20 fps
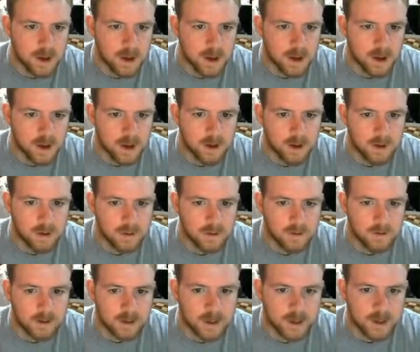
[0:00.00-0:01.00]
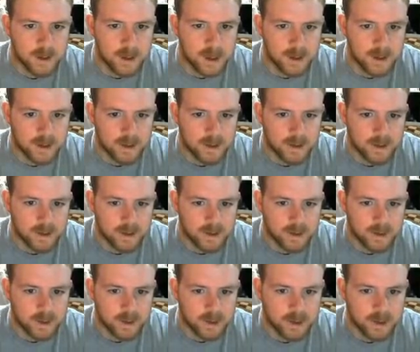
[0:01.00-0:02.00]
Alrighty, I think
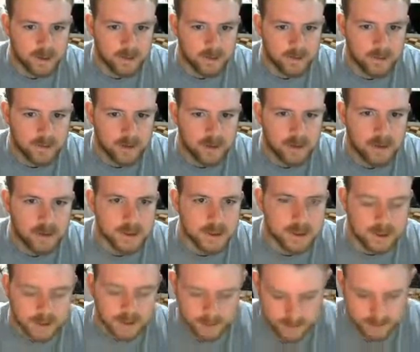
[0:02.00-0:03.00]
we are ready.